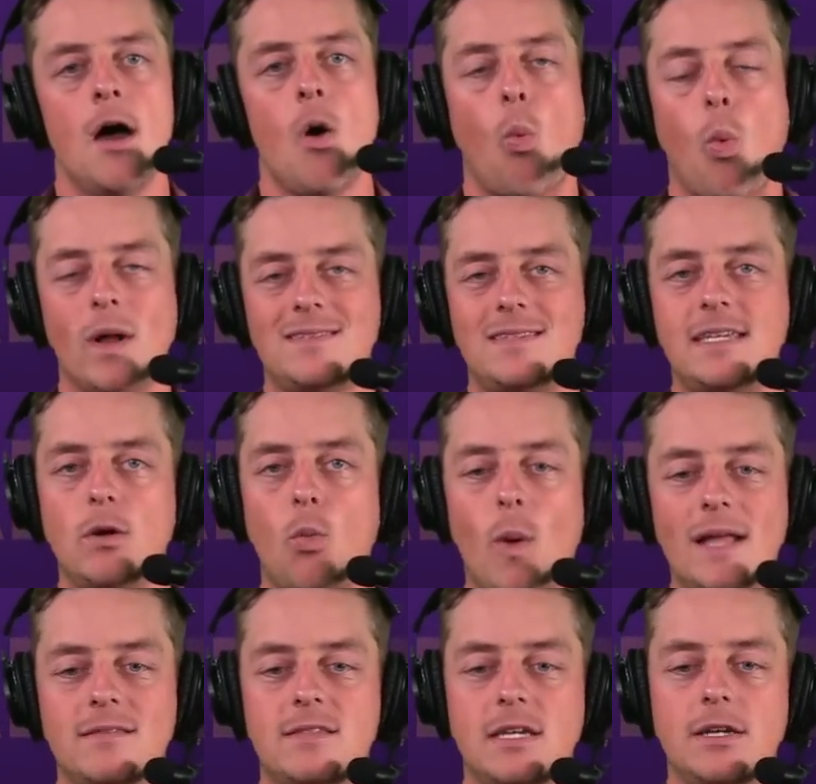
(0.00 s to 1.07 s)
once he
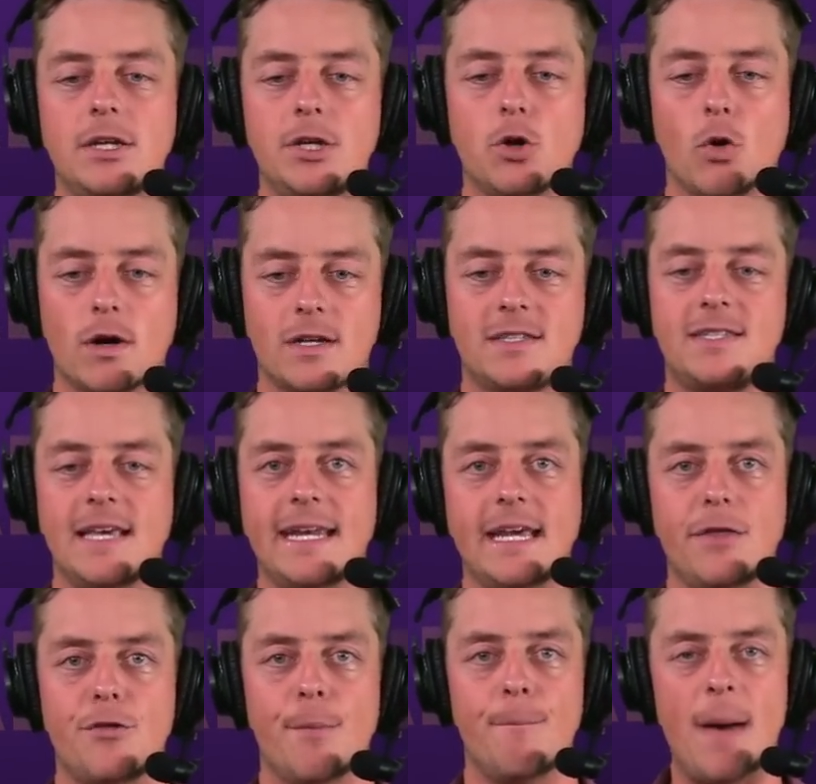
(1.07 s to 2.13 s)
went to New York
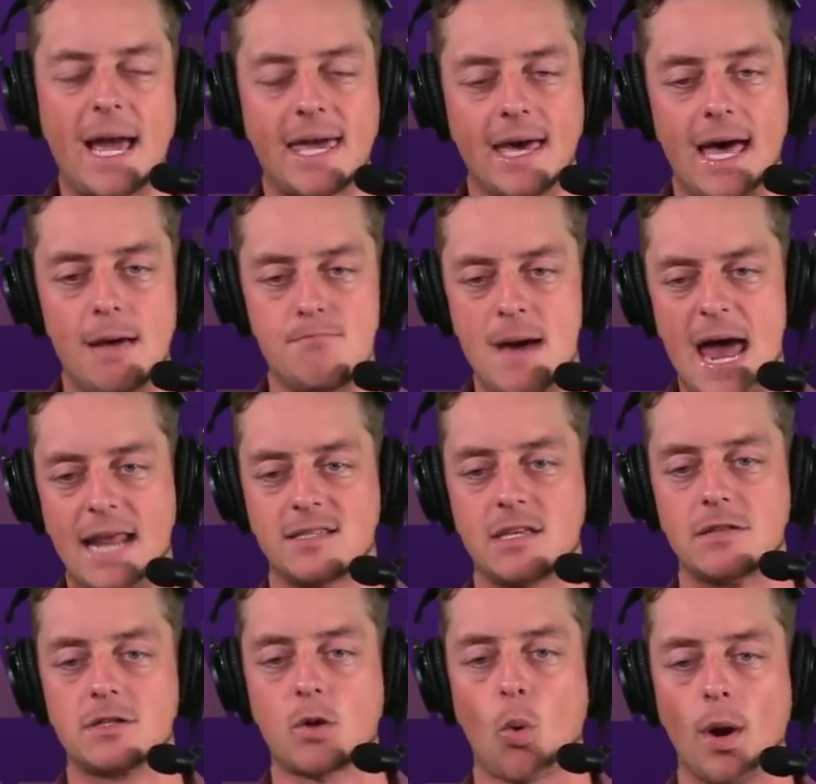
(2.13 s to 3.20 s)
City, the mecca at
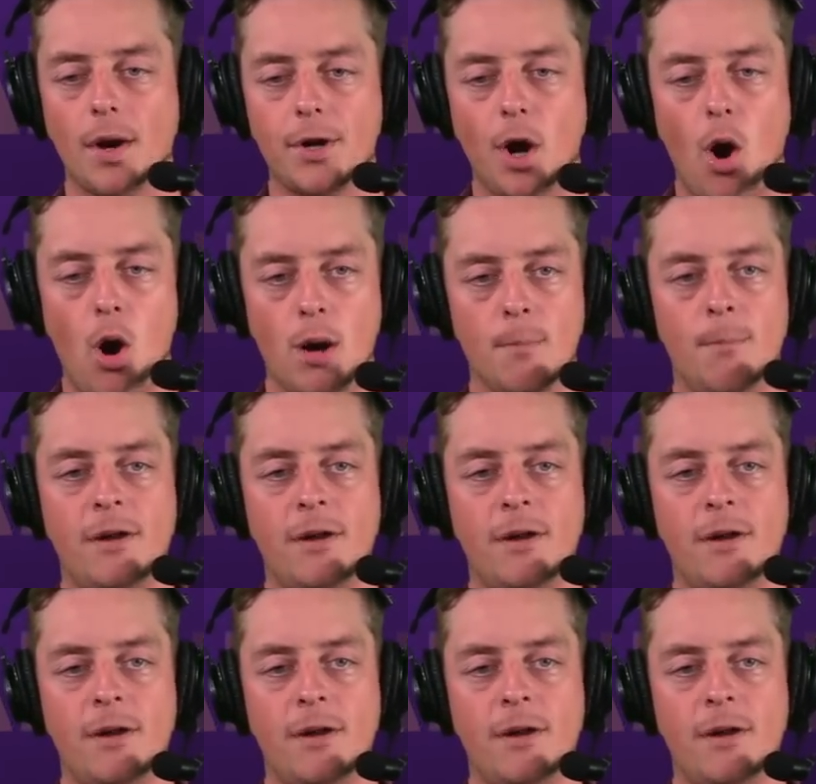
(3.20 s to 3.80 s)
Madison Square Garden.